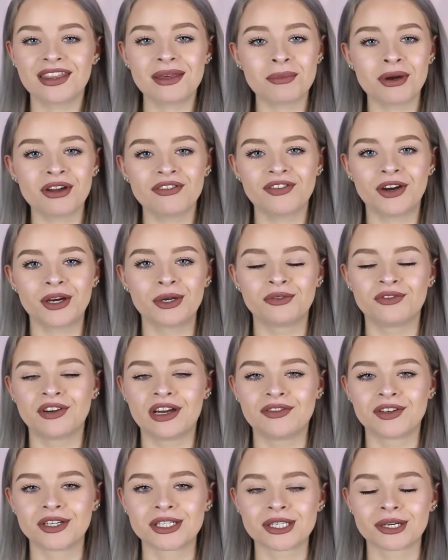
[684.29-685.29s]
Then my final
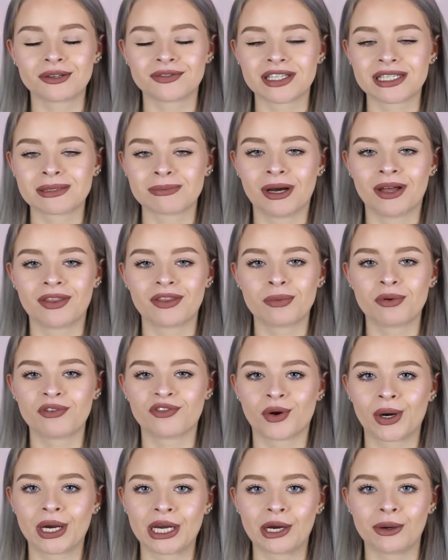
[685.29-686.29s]
favourites of this month
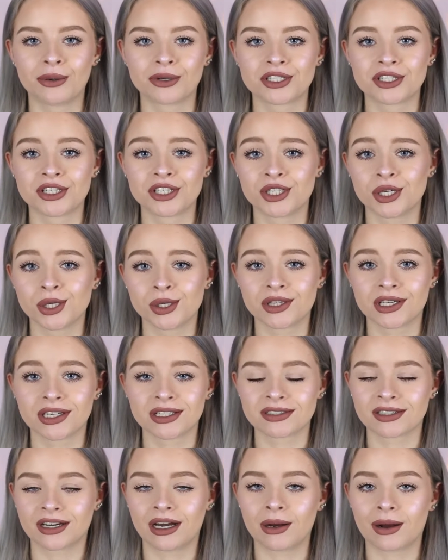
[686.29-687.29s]
before I go on to the two
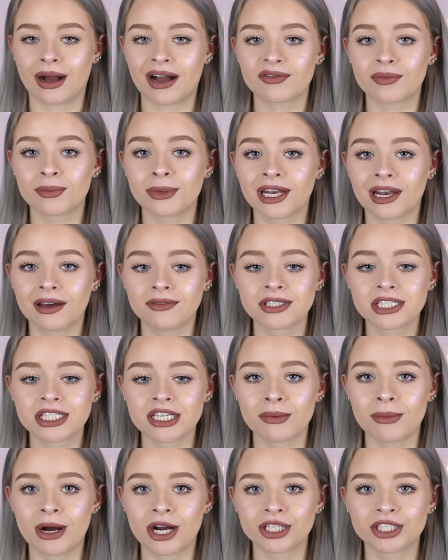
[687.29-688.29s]
things that I haven't been loving
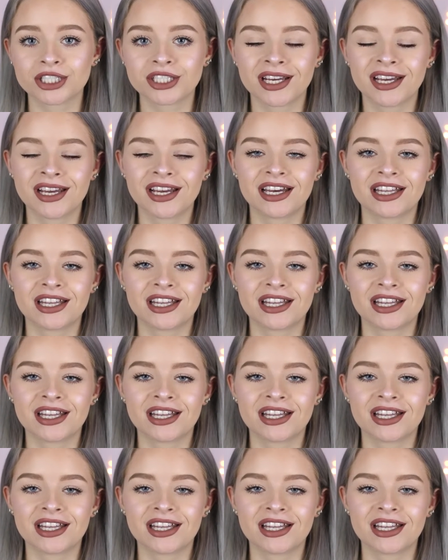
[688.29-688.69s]
so much.